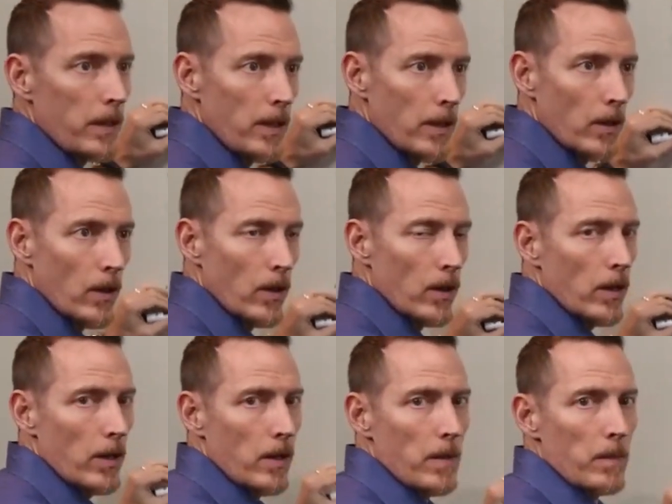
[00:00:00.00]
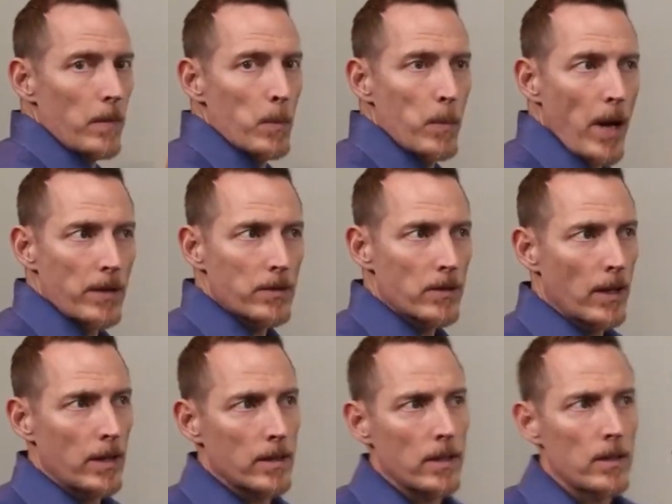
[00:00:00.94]
here, the best
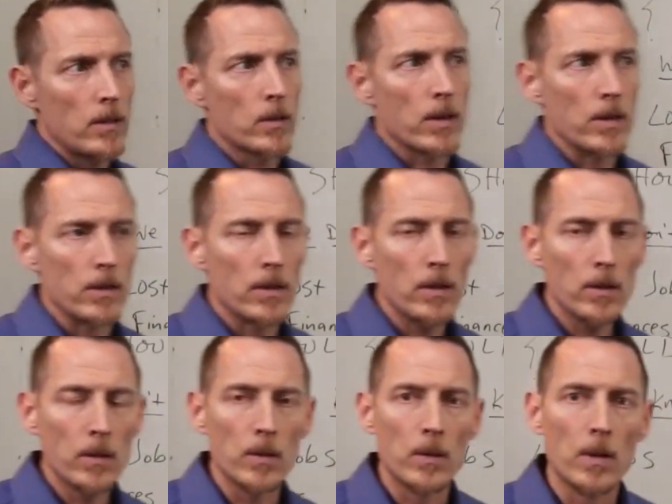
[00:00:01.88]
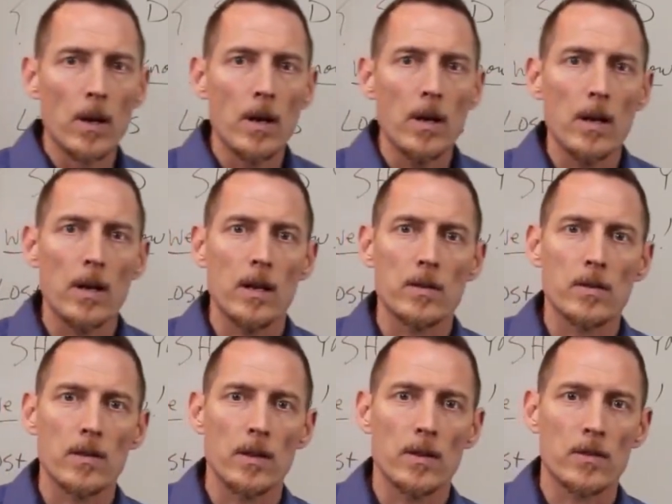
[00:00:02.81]
thing that you can do
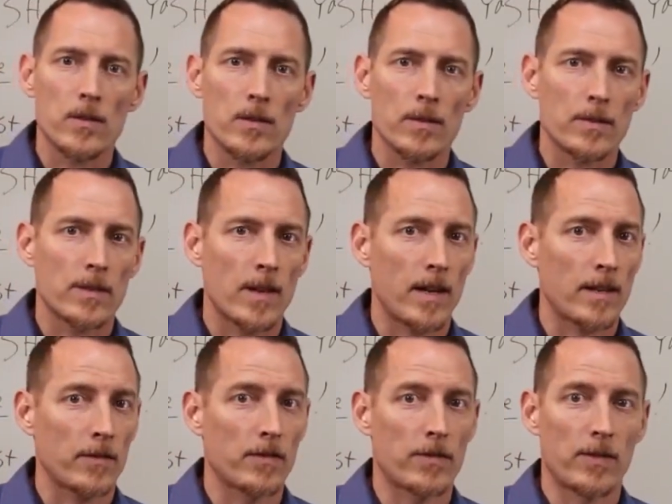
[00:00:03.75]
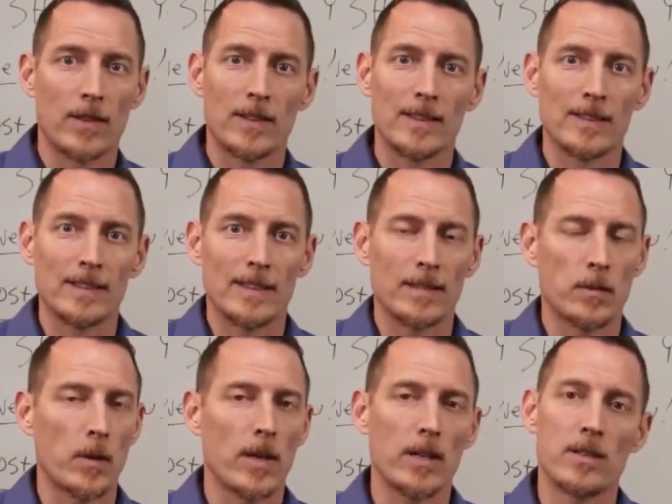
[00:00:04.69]
is is kind of
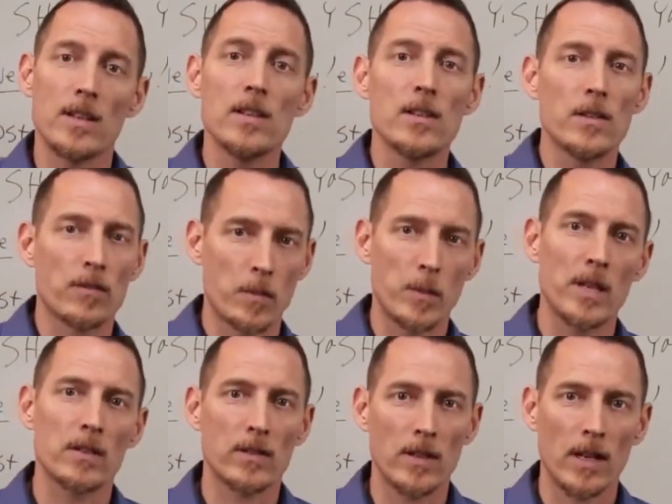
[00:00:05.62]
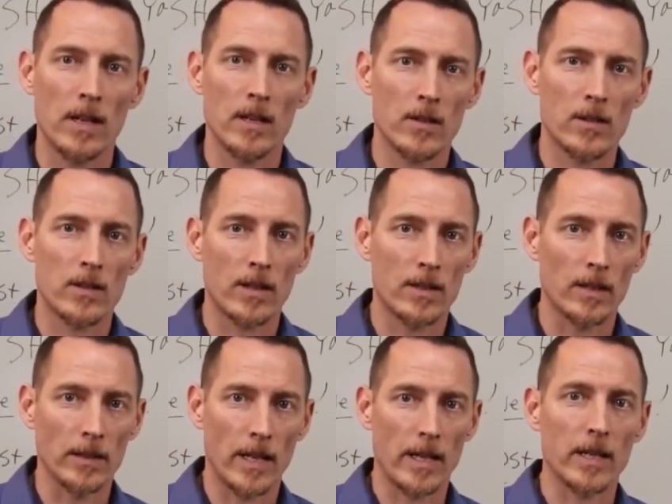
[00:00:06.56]
well, it's easy for me to stand here and say
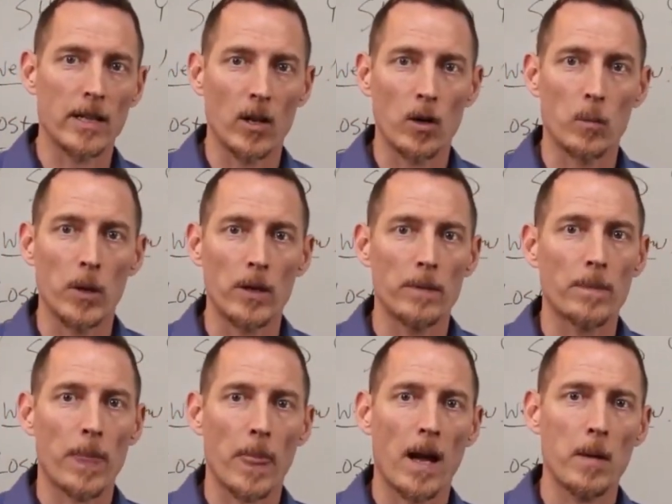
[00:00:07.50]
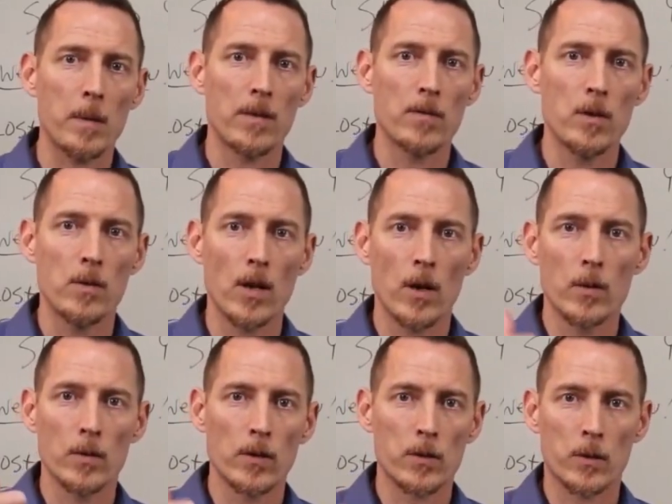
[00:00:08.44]
to let it go, but how many of you
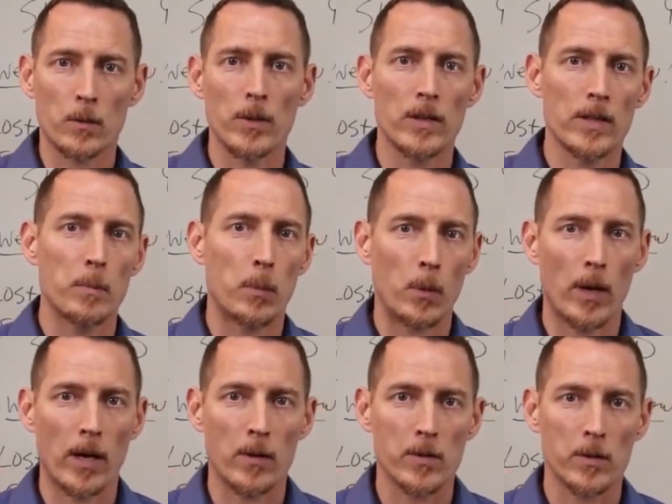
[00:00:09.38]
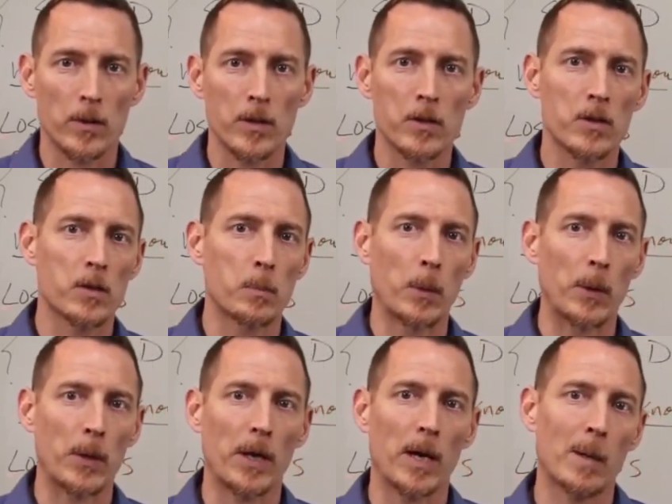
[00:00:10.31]
know the serenity prayer? So let's just
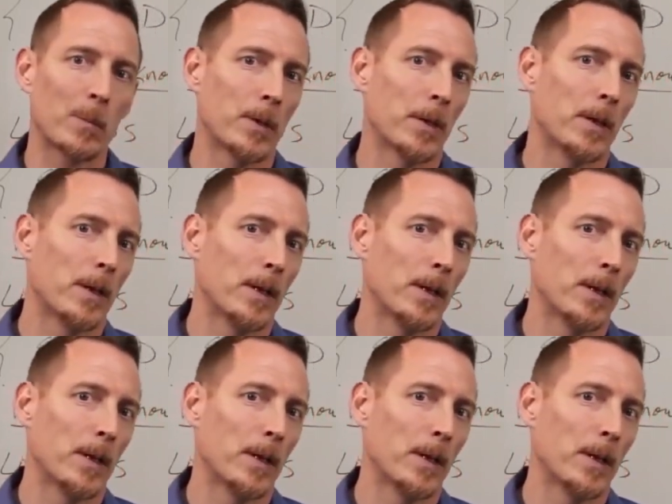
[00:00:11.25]
put up